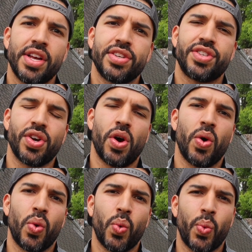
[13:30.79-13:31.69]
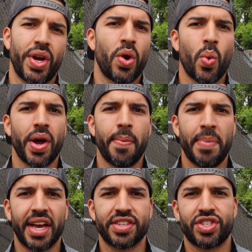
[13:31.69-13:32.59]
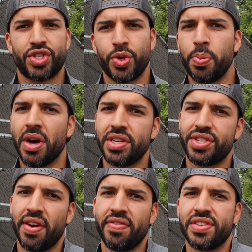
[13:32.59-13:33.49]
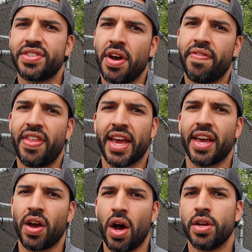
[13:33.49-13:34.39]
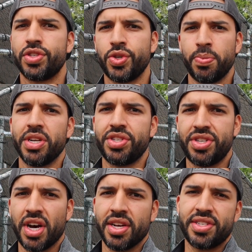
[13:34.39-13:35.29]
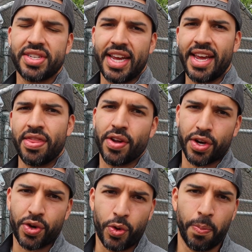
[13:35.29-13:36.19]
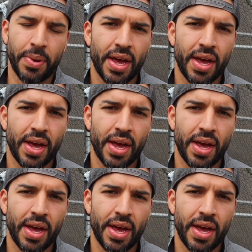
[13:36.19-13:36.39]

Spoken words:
so we don't want to mix too much of the stuff that can cause too much dust in their coop.